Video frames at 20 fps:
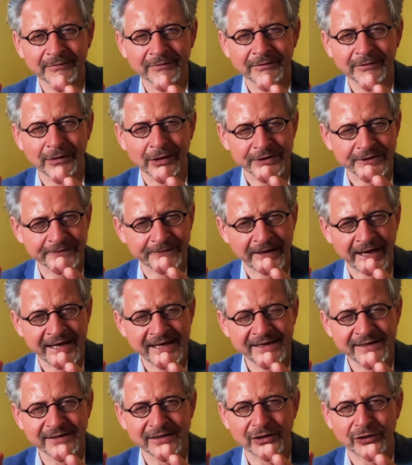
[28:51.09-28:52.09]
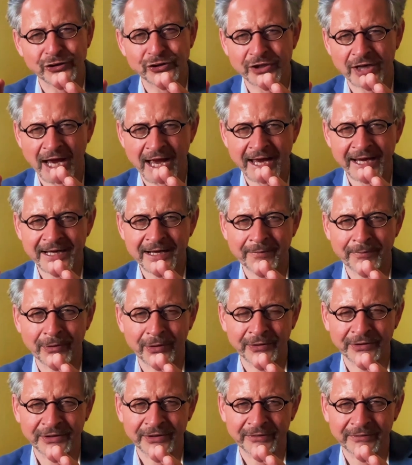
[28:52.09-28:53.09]
God's face shine
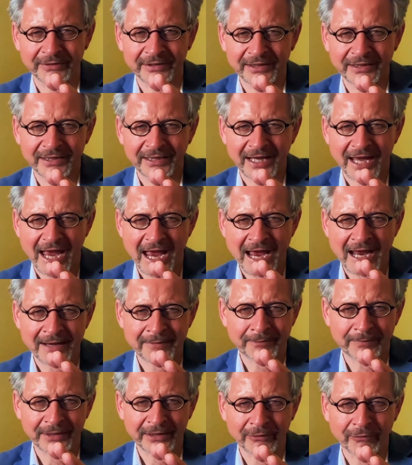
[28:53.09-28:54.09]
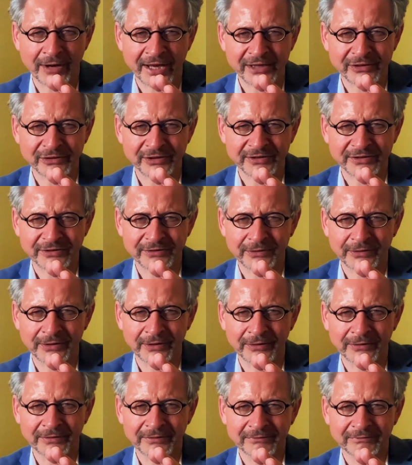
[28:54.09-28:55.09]
upon you and be gracious to you.